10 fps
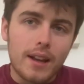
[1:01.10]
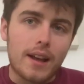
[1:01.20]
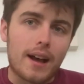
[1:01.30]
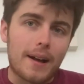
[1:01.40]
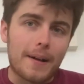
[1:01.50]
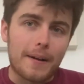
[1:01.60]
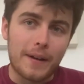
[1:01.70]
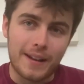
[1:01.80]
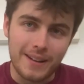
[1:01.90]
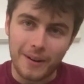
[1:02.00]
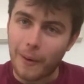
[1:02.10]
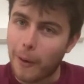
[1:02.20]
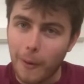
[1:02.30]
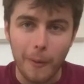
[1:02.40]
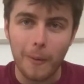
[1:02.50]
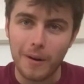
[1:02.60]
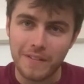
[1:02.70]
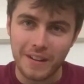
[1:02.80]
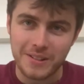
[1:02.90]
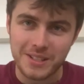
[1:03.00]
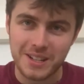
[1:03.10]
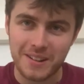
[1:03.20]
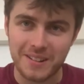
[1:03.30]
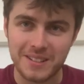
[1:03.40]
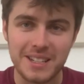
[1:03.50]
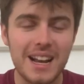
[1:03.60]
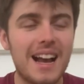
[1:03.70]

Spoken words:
All of those songs